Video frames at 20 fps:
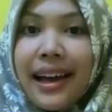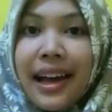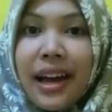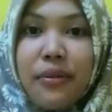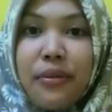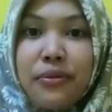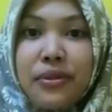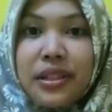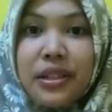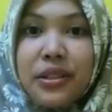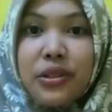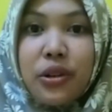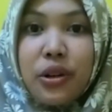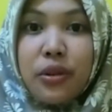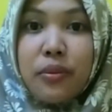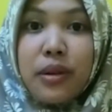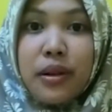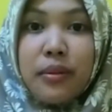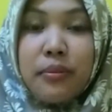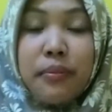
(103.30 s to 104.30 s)
Every
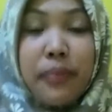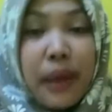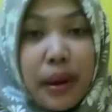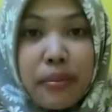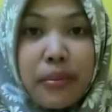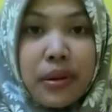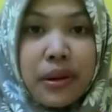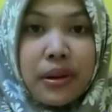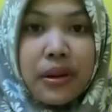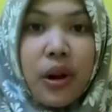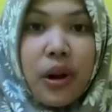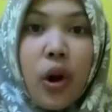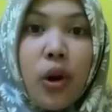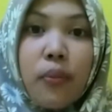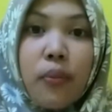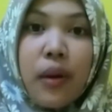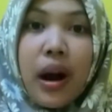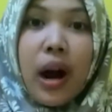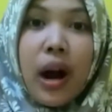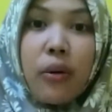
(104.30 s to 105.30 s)
normal member
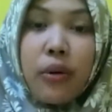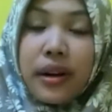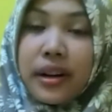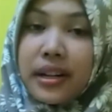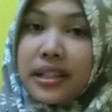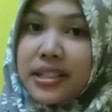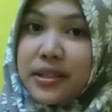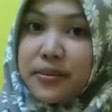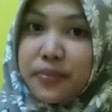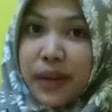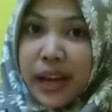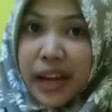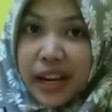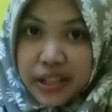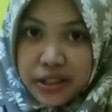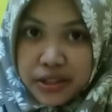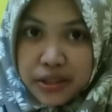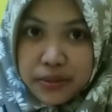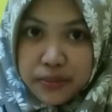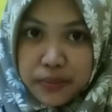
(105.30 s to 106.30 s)
of our
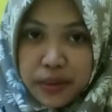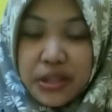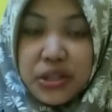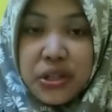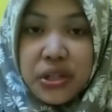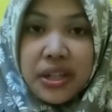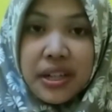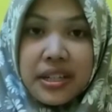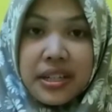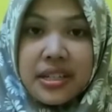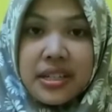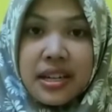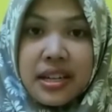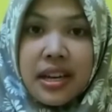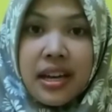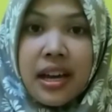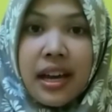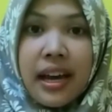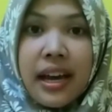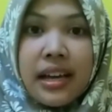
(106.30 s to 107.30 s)
species,
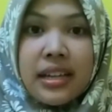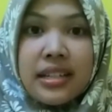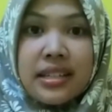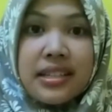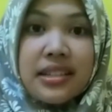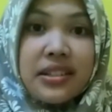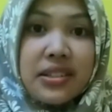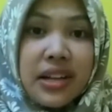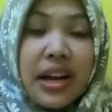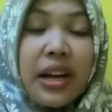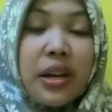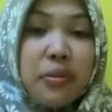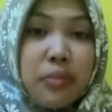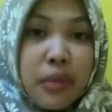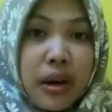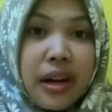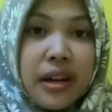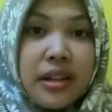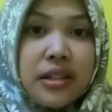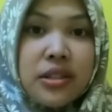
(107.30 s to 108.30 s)
certain
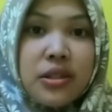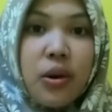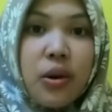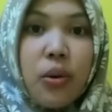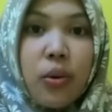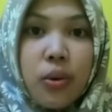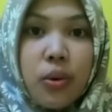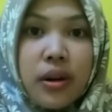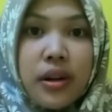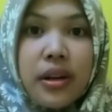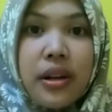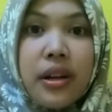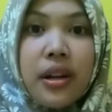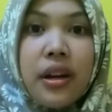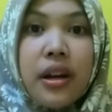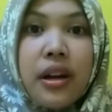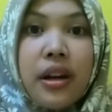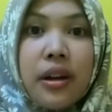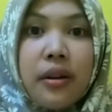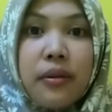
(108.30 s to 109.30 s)
minds or
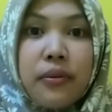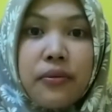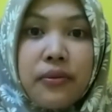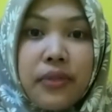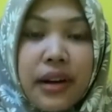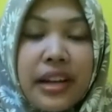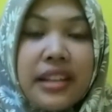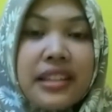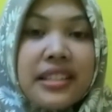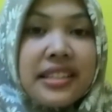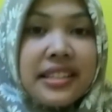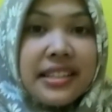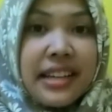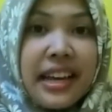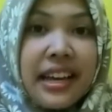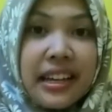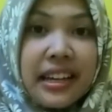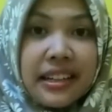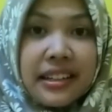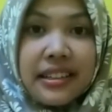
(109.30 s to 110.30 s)
brain
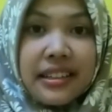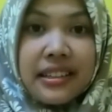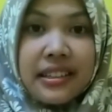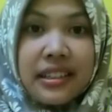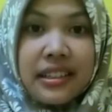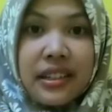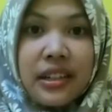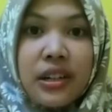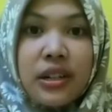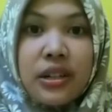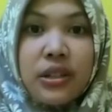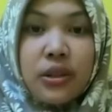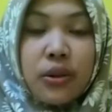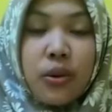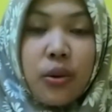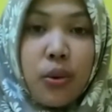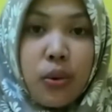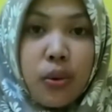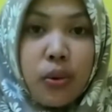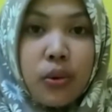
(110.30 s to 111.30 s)
state,
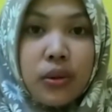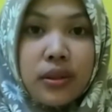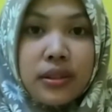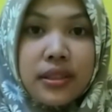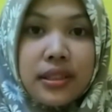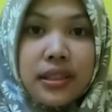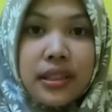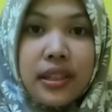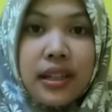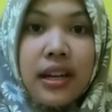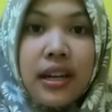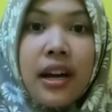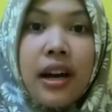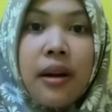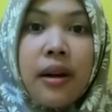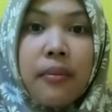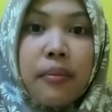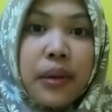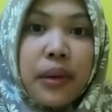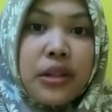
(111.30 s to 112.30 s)
called
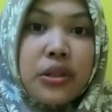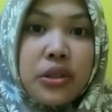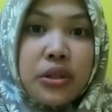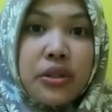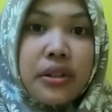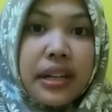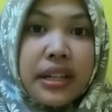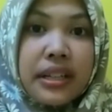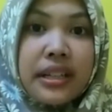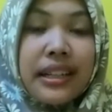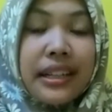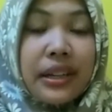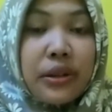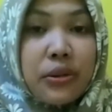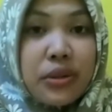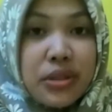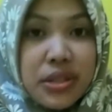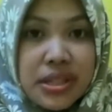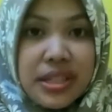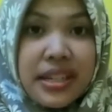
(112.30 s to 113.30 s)
mentoric
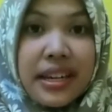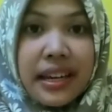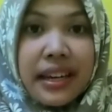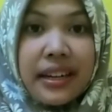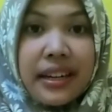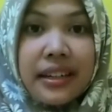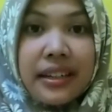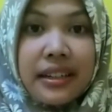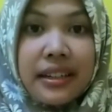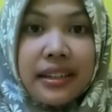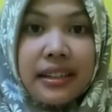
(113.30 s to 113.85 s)
linguistic,